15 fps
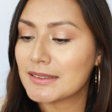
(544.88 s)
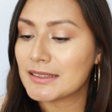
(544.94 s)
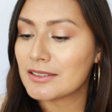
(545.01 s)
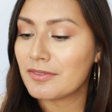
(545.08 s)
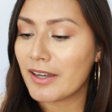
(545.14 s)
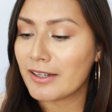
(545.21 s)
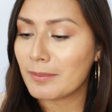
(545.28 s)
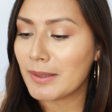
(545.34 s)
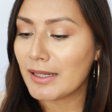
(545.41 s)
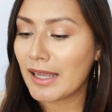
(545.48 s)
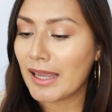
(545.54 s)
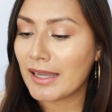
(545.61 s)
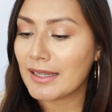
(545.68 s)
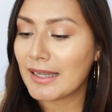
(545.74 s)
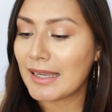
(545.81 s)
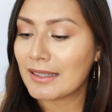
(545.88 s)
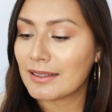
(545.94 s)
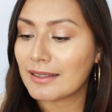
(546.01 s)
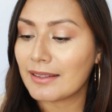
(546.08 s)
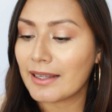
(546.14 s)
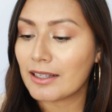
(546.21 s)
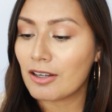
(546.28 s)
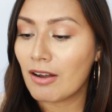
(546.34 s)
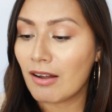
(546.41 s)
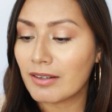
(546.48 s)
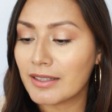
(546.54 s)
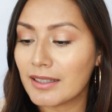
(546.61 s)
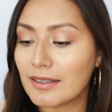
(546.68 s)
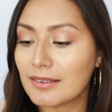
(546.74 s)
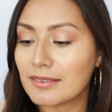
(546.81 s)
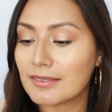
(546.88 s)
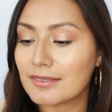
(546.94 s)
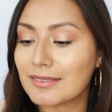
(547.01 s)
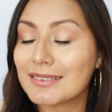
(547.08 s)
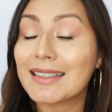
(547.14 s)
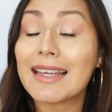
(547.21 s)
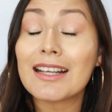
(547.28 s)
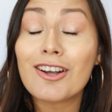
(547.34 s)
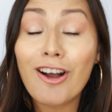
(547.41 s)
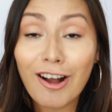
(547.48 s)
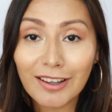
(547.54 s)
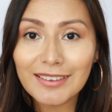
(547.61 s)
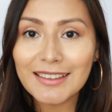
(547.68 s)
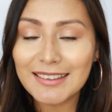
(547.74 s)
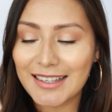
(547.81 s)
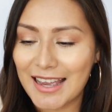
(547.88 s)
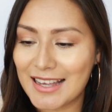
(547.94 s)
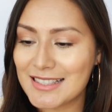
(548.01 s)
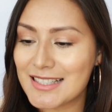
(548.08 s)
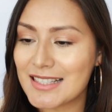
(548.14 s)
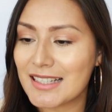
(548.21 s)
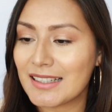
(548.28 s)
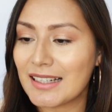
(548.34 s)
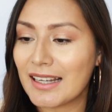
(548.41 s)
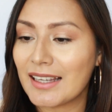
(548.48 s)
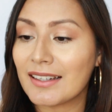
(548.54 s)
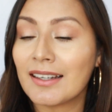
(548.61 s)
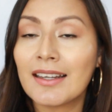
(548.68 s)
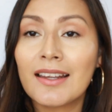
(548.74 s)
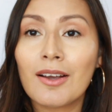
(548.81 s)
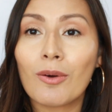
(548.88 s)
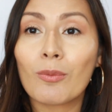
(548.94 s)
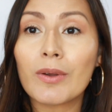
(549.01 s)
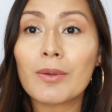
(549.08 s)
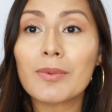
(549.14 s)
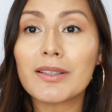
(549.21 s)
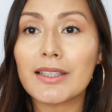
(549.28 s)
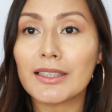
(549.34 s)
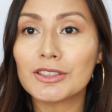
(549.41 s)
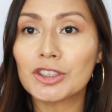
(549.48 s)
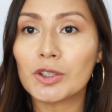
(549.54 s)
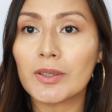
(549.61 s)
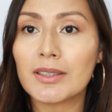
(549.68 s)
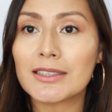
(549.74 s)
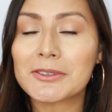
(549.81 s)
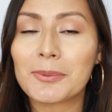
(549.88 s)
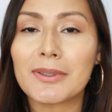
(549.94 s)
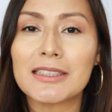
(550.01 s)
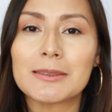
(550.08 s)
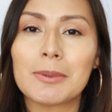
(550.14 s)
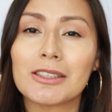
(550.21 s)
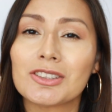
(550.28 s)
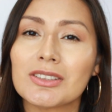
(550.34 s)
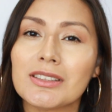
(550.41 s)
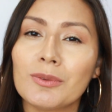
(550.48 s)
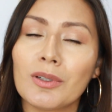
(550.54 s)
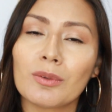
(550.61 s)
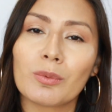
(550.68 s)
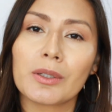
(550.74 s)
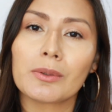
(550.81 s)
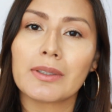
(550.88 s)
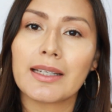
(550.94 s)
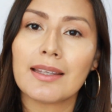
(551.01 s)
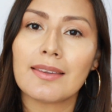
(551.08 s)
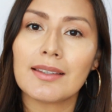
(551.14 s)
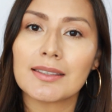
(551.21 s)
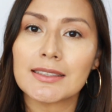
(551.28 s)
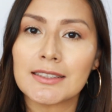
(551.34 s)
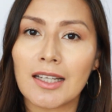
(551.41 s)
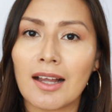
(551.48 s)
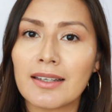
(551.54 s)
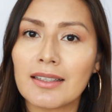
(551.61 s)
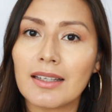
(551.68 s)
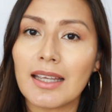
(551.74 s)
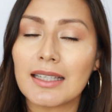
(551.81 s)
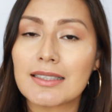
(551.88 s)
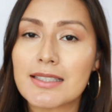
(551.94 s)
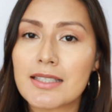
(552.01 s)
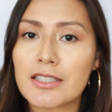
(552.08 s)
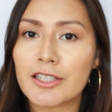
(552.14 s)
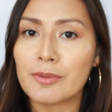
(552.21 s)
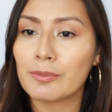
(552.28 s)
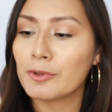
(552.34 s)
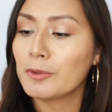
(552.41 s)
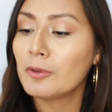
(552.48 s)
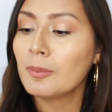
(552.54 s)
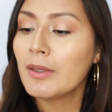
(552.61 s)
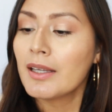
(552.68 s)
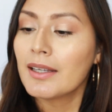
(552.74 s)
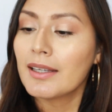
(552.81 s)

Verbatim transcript: This is vitamin A and glycolic acid, and we really enjoyed this one, especially when we were in the sauna and steam room.